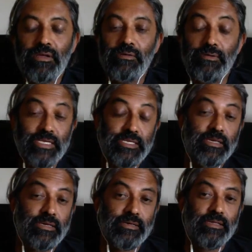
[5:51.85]
Right
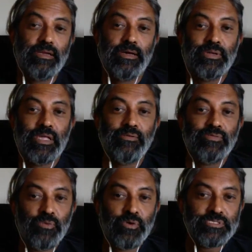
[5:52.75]
here in our neck of
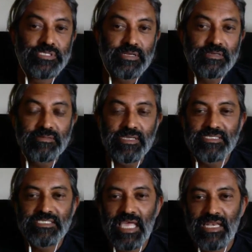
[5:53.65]
the woods in
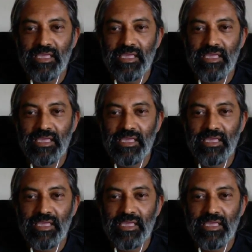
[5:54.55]
SADC,